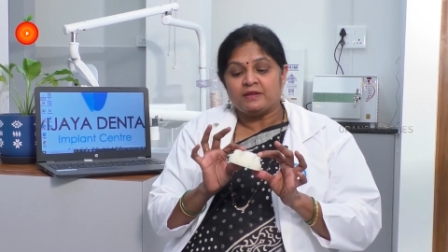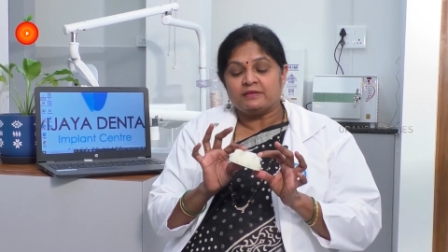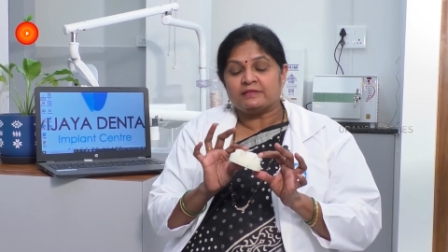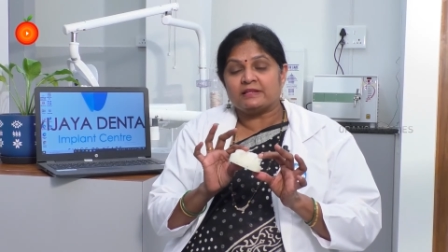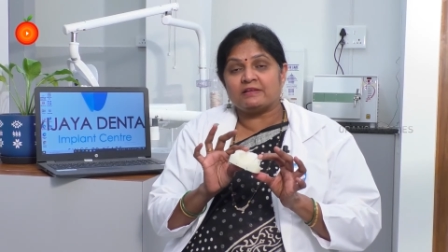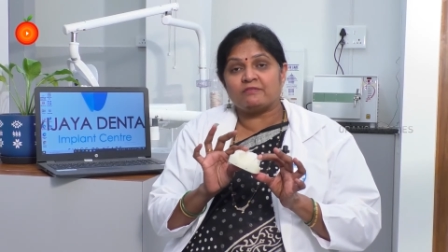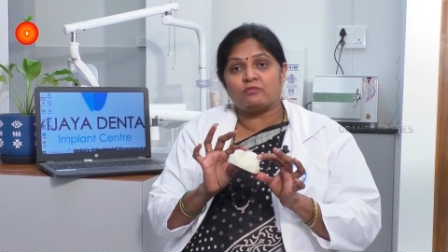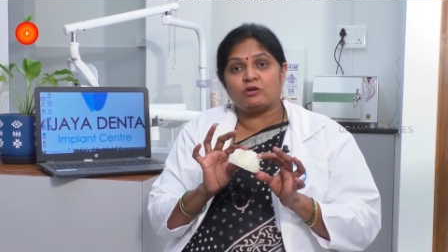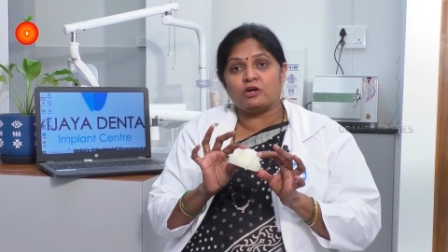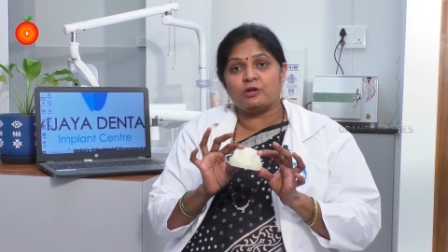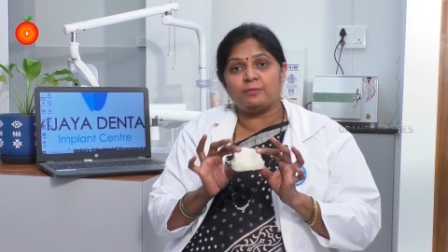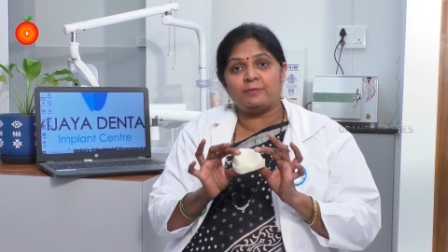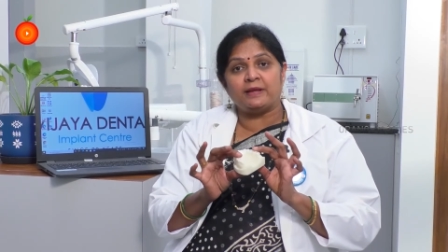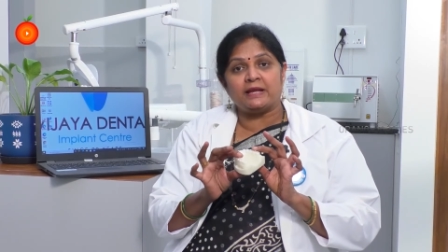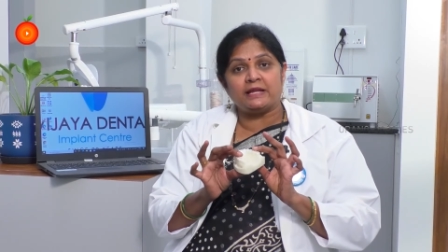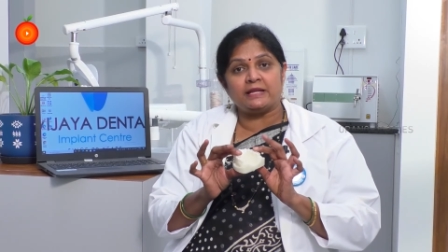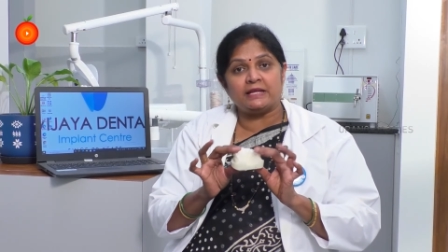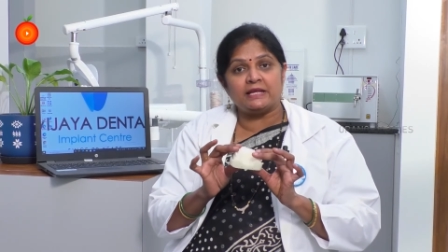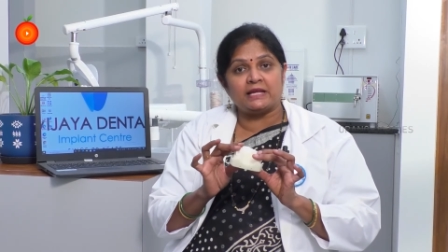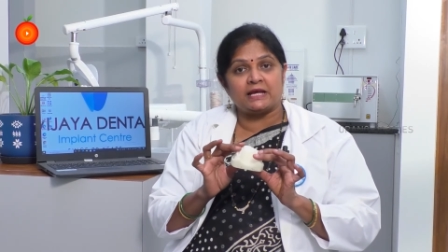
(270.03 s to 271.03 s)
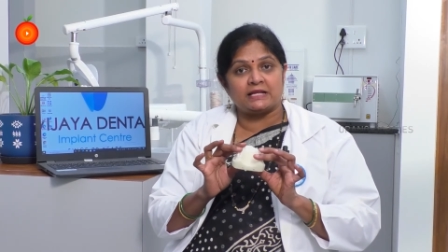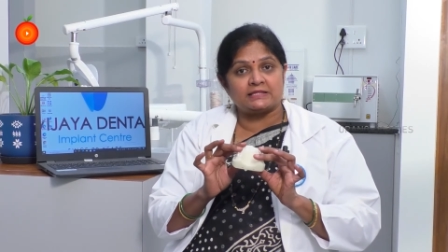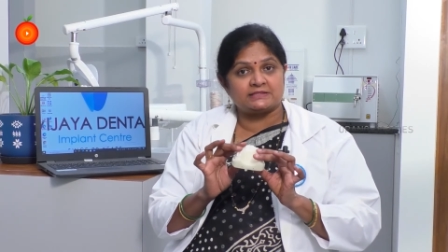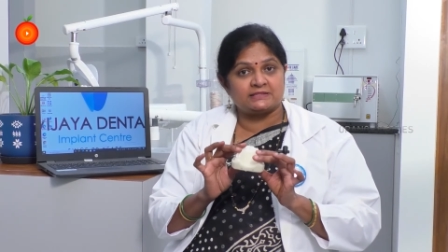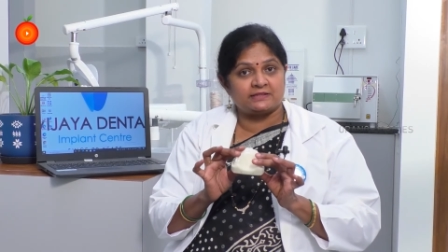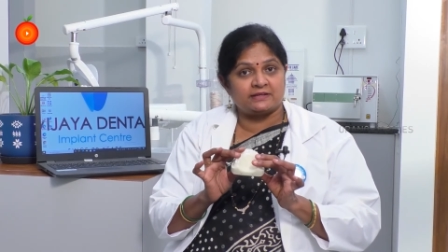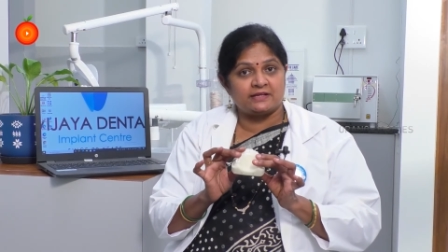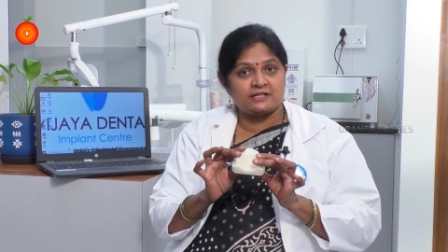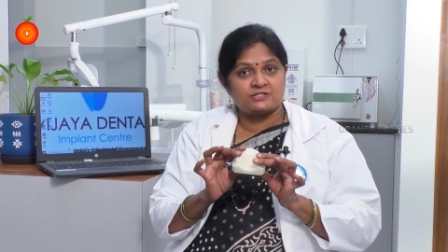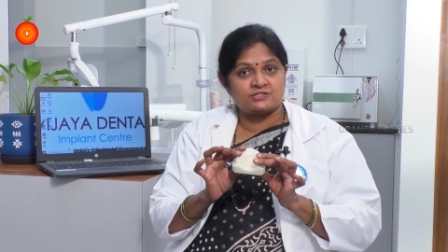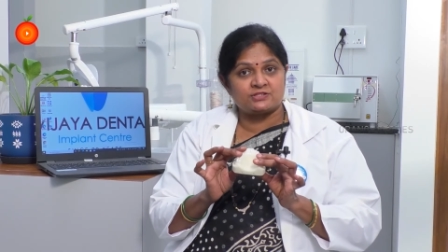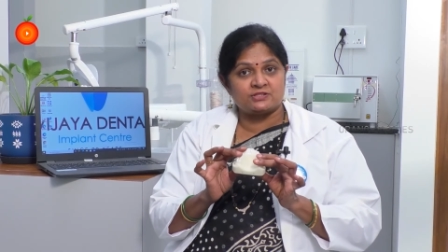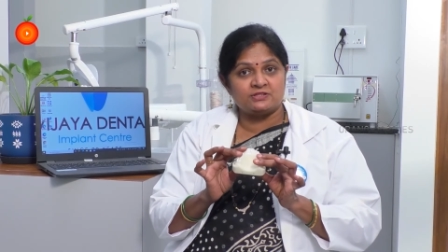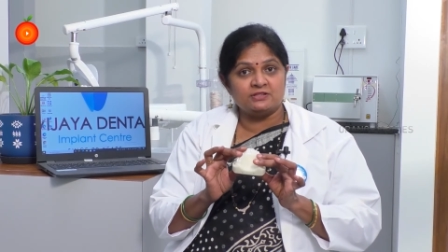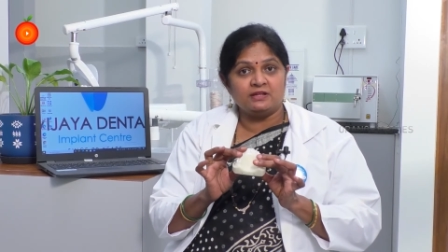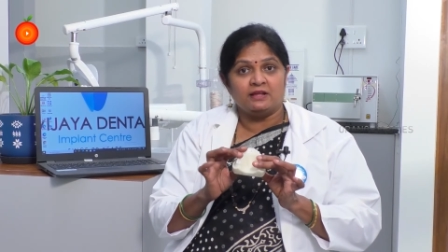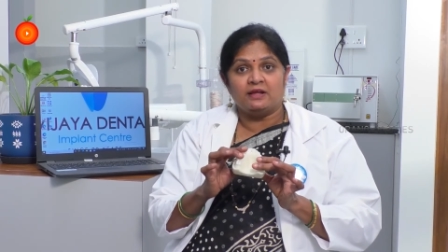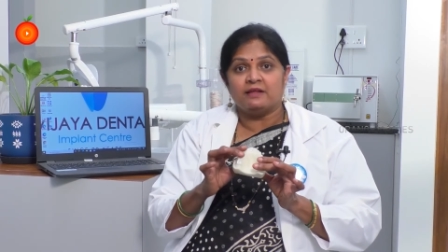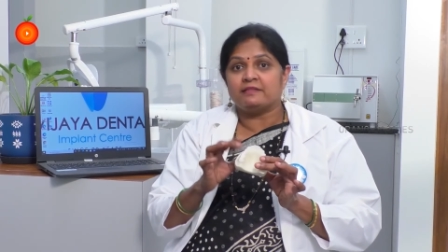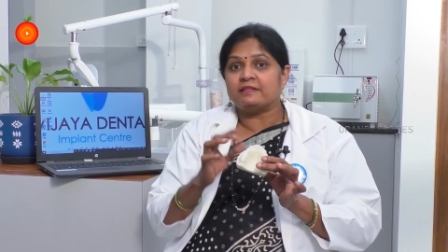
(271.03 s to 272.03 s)
There won't be any
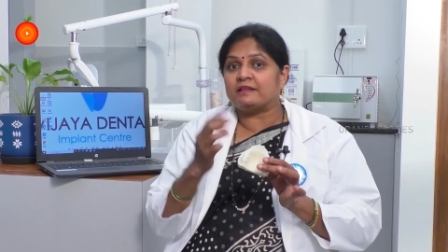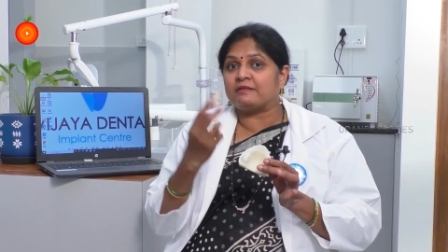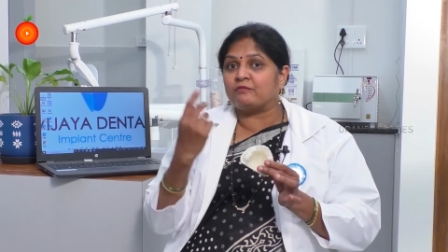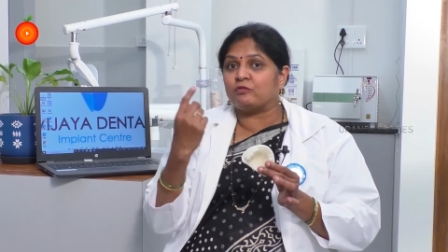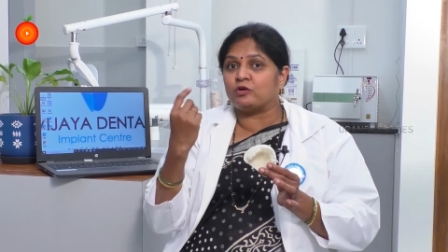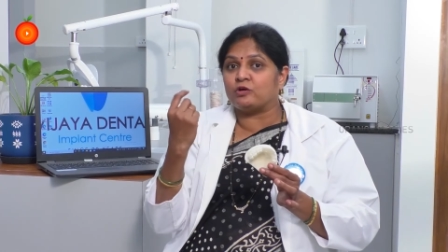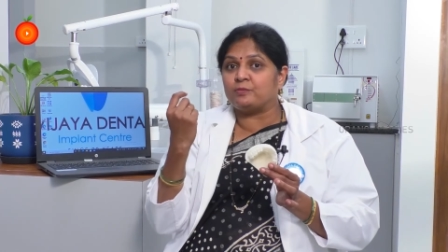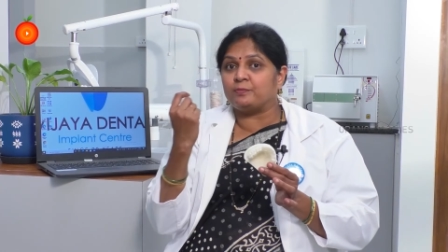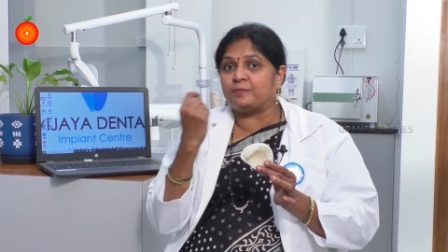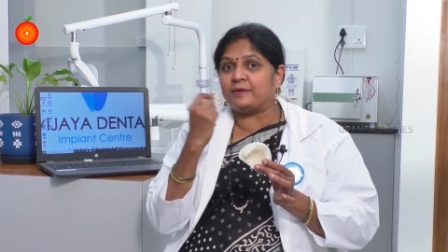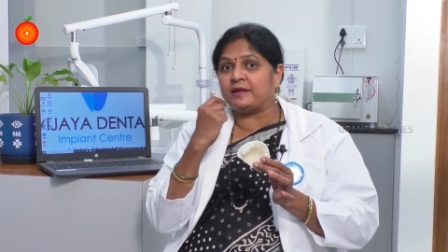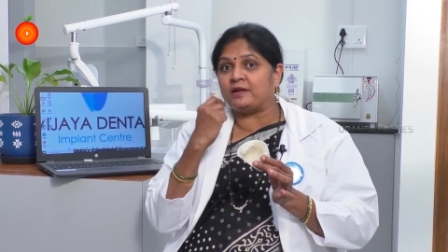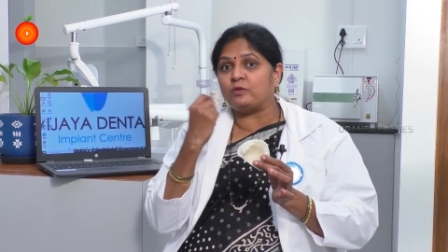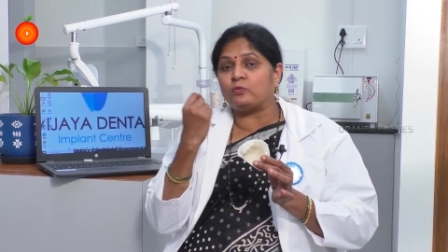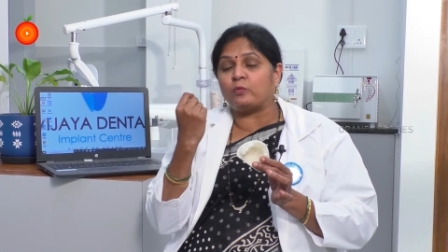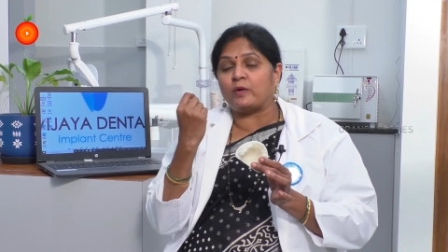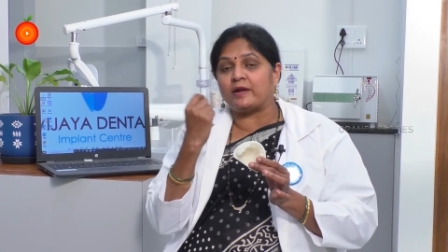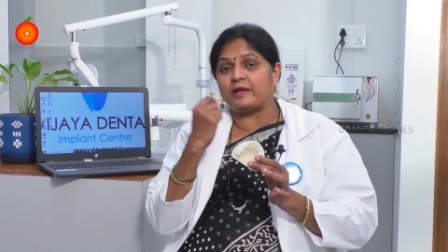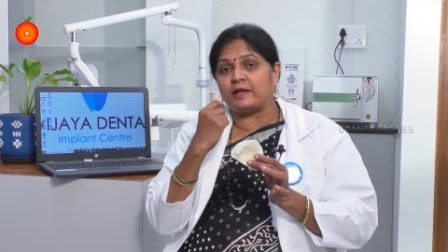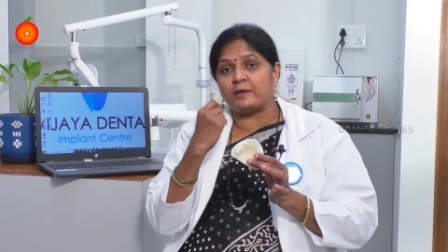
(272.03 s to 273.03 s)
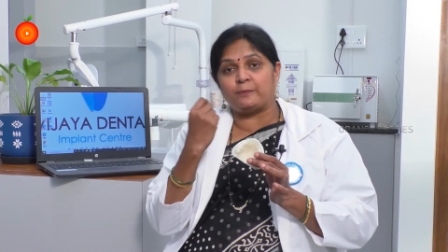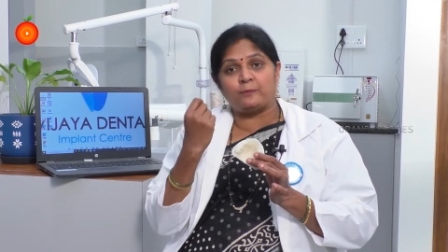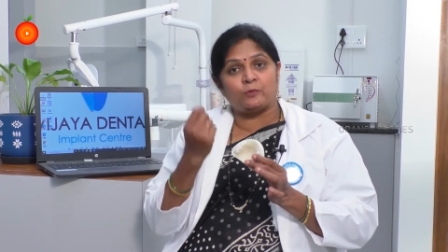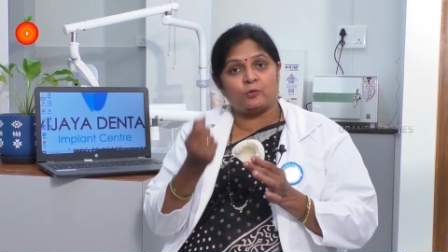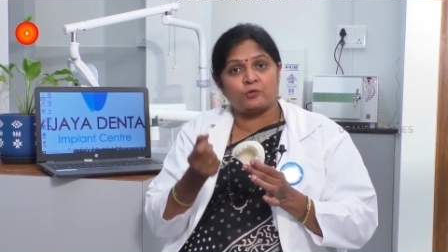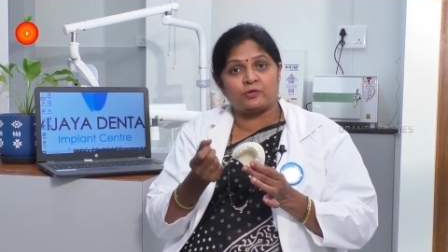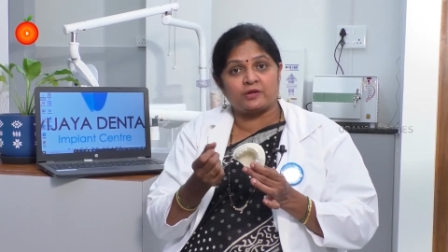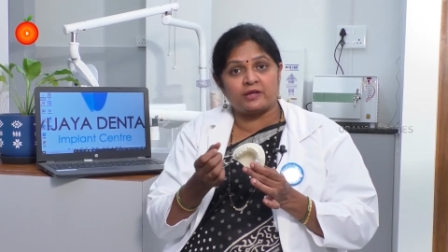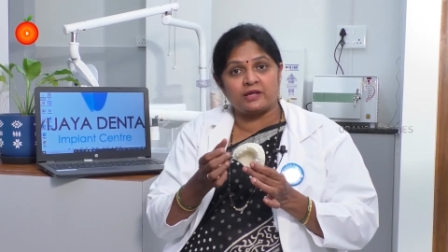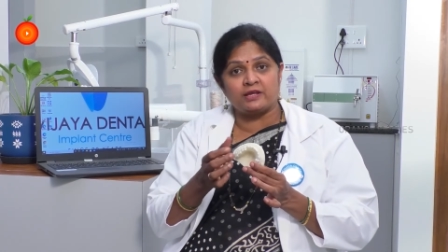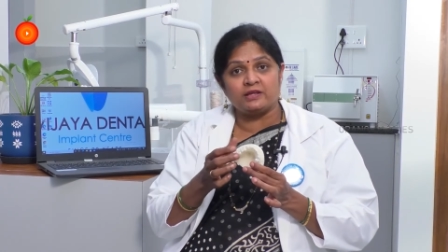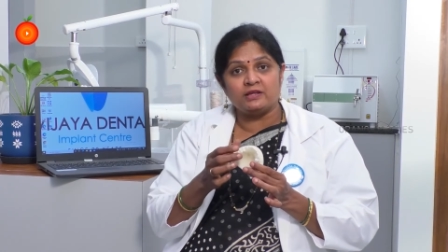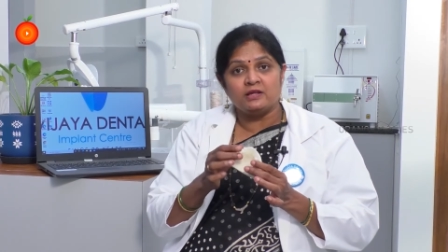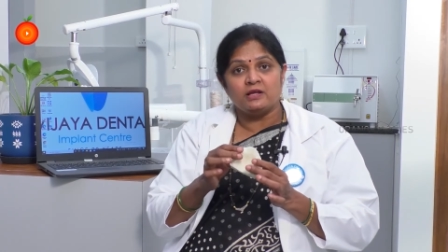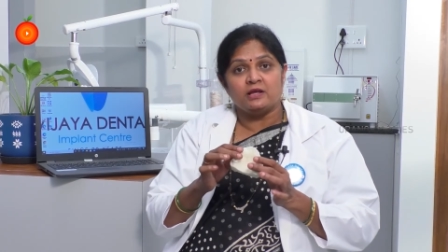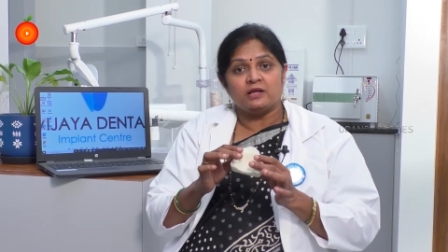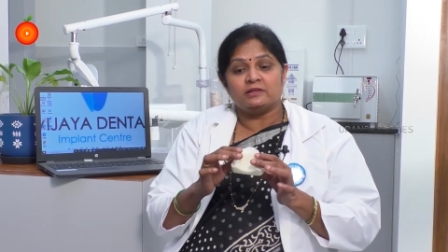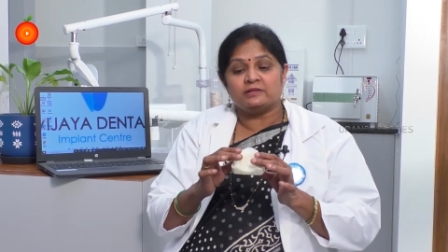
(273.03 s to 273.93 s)
ulceration, there won't be wire poking,